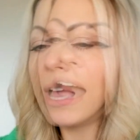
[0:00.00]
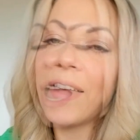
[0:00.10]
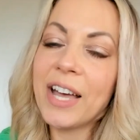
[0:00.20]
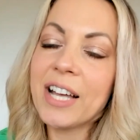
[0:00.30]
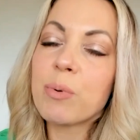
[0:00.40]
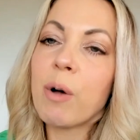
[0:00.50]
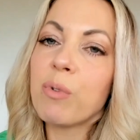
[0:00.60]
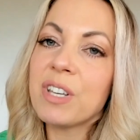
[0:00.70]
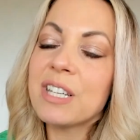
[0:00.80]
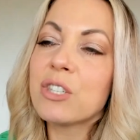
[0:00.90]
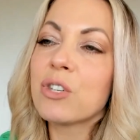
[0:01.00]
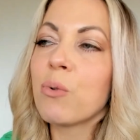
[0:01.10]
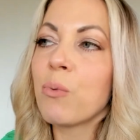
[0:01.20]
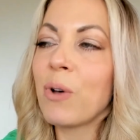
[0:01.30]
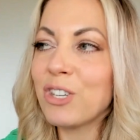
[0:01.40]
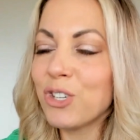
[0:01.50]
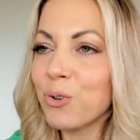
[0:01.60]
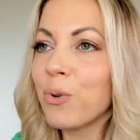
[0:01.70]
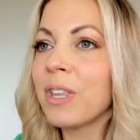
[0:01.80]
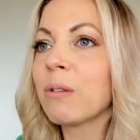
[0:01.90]
and that's why we need to
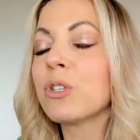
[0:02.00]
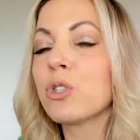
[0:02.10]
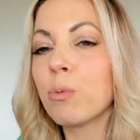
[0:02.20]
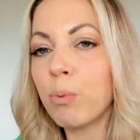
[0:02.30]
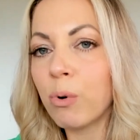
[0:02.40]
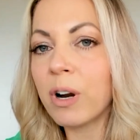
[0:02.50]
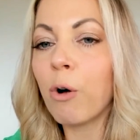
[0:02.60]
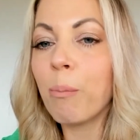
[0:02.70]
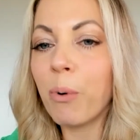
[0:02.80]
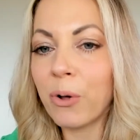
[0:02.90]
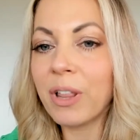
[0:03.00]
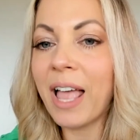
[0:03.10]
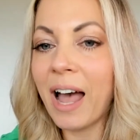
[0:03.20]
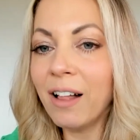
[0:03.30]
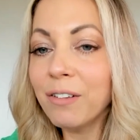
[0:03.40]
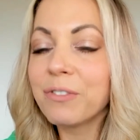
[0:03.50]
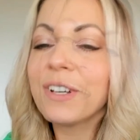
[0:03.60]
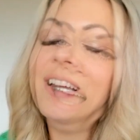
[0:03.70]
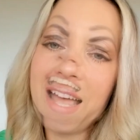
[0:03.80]
ensure that we support our bone health,